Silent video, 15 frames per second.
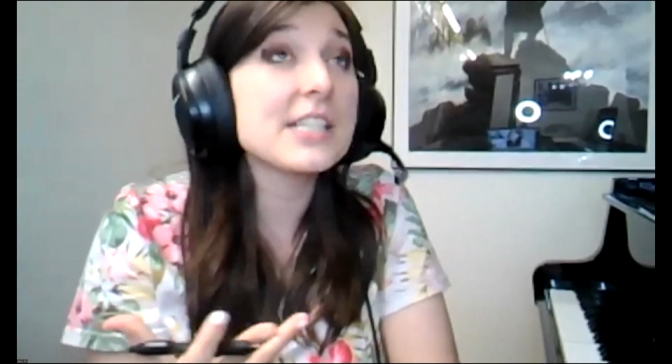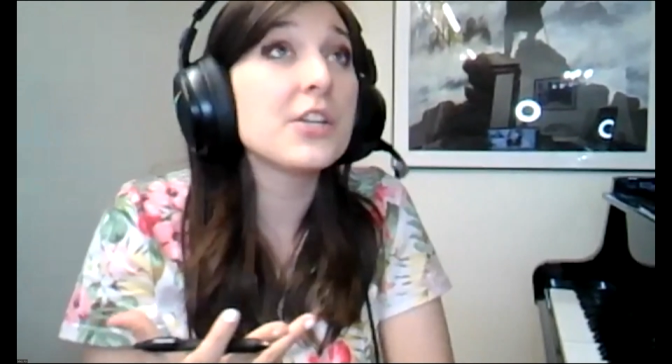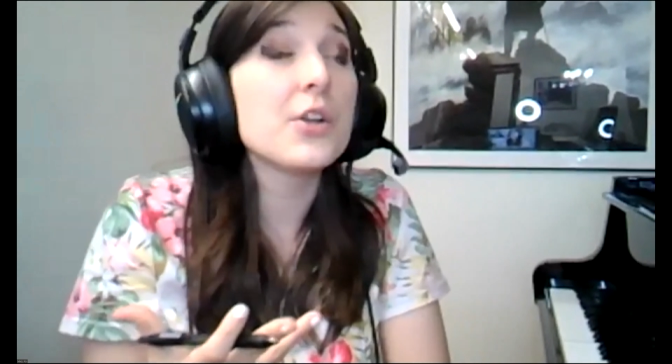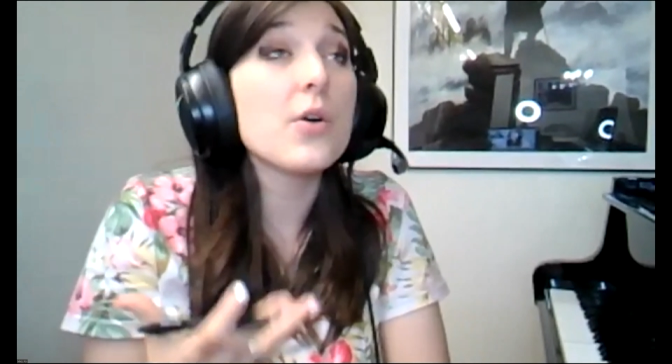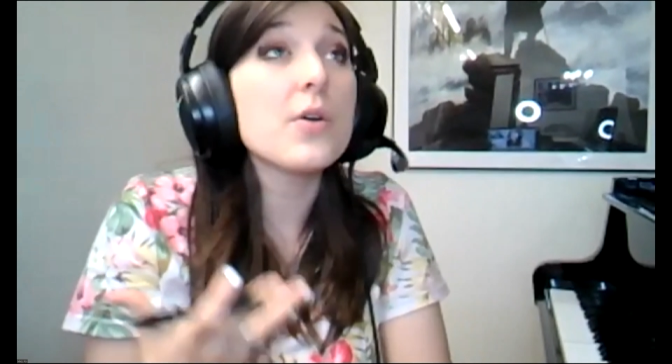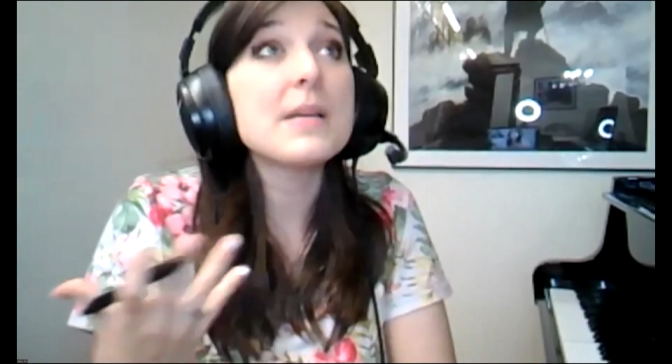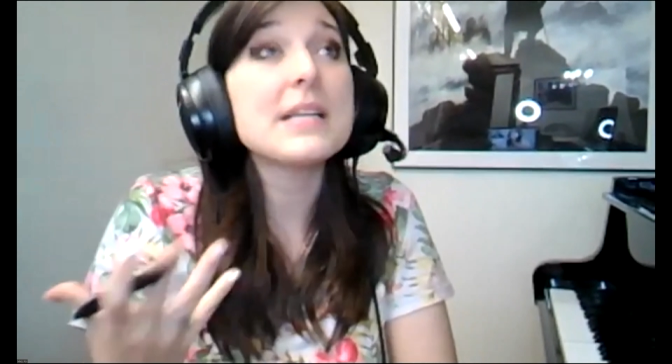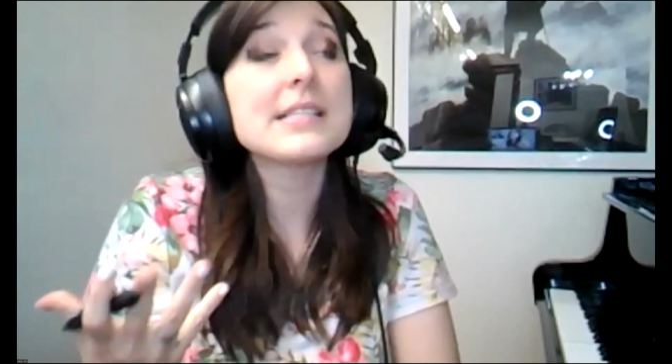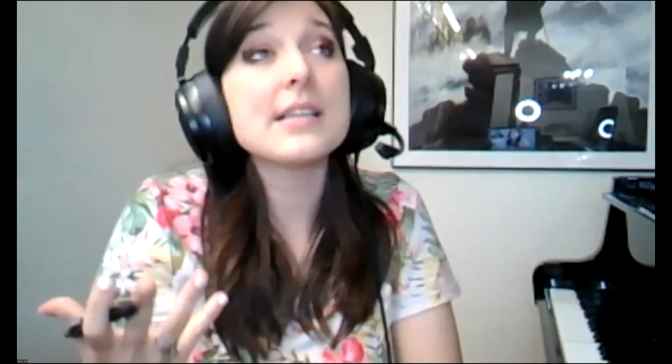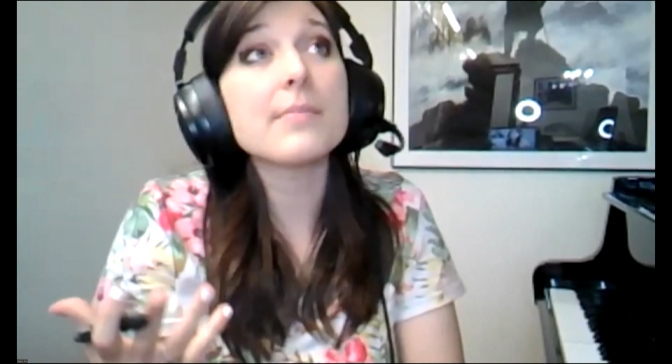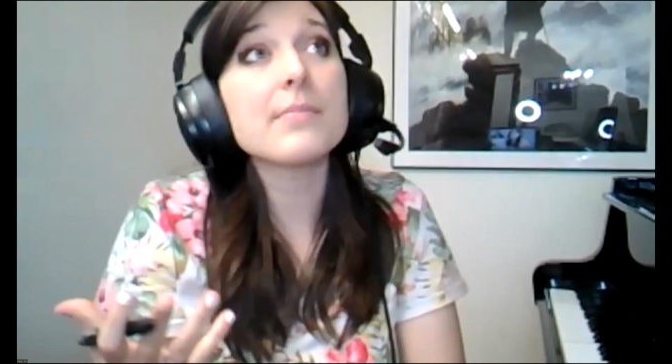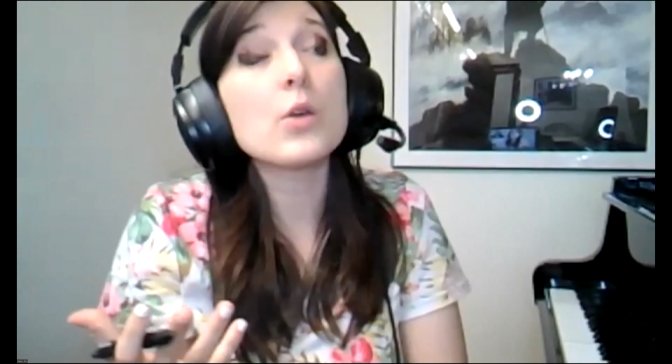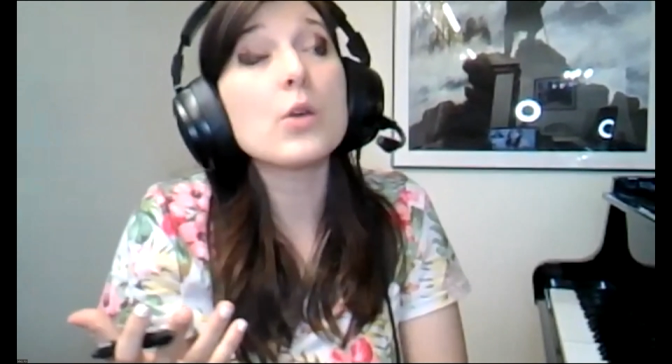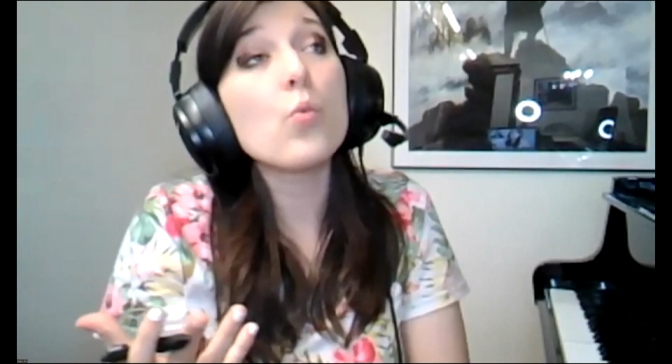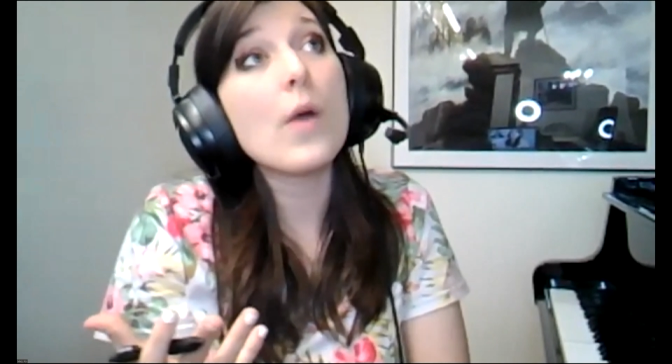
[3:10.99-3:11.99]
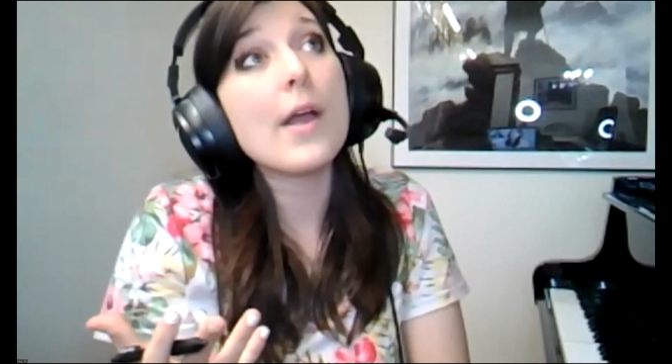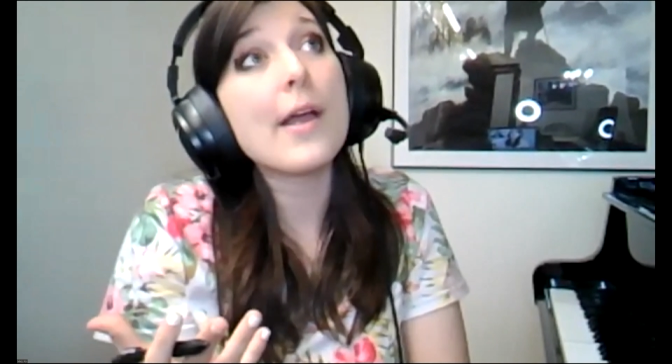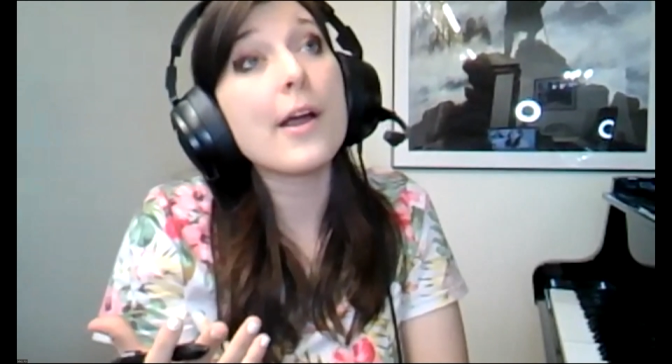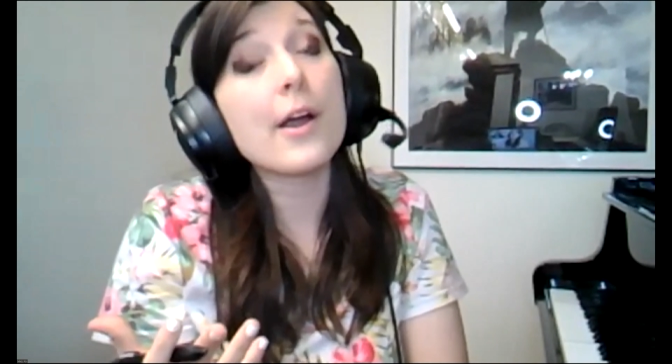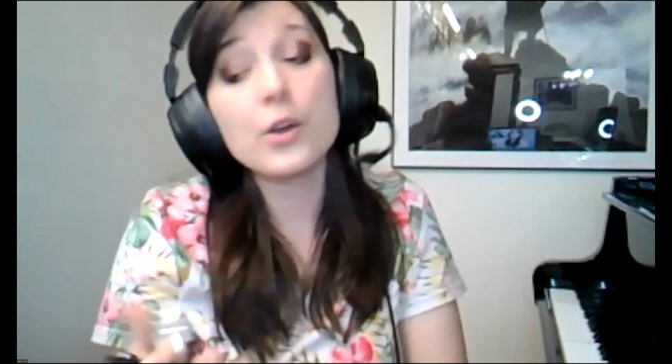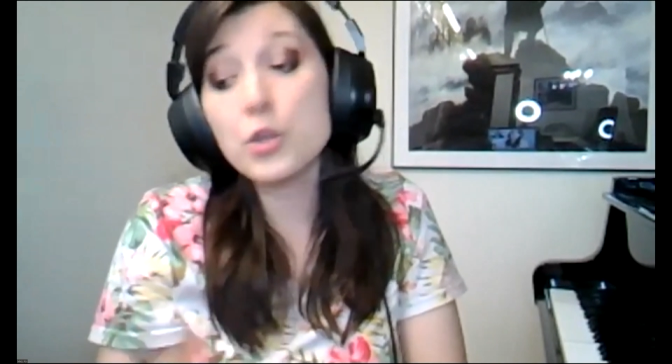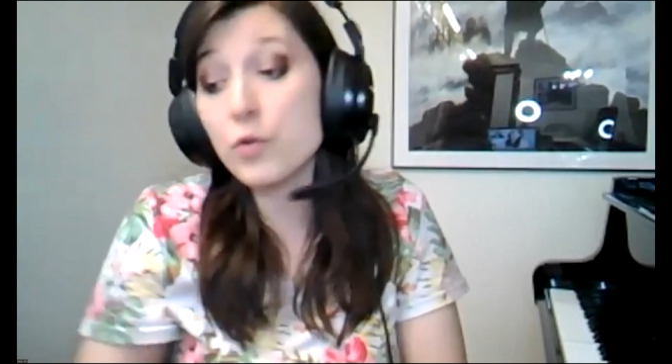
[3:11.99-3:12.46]
it be something
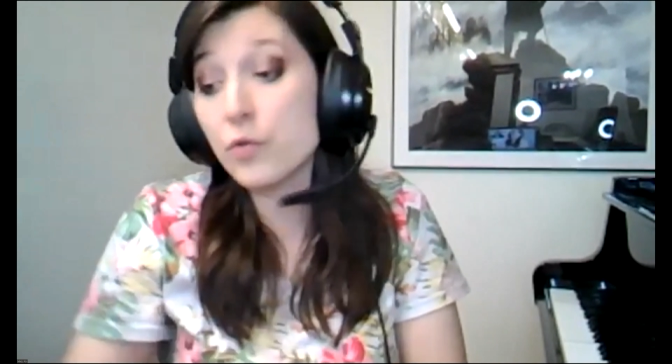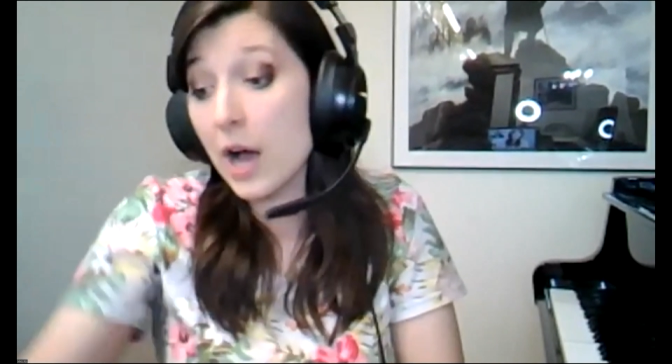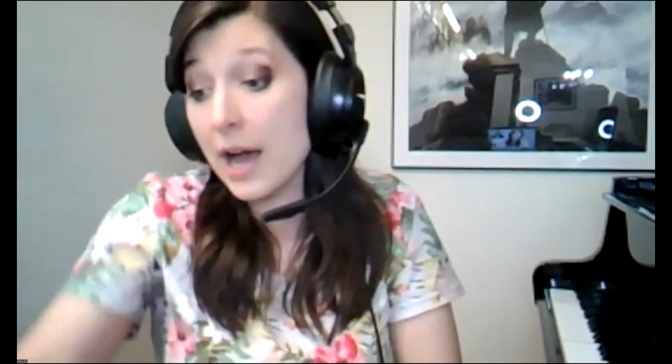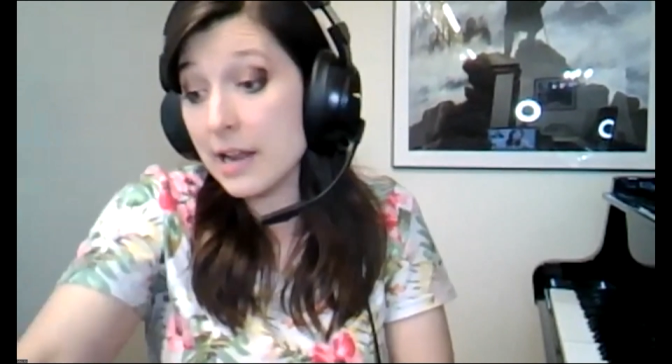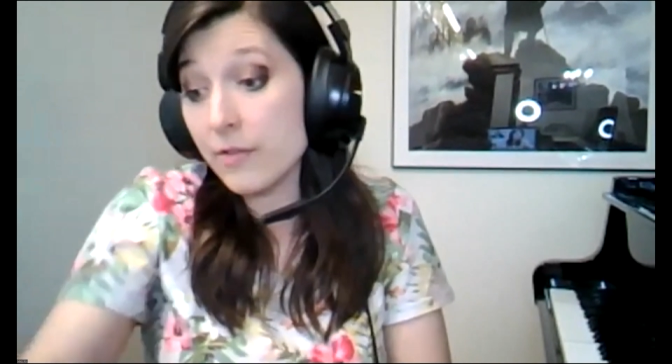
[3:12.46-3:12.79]
where you've got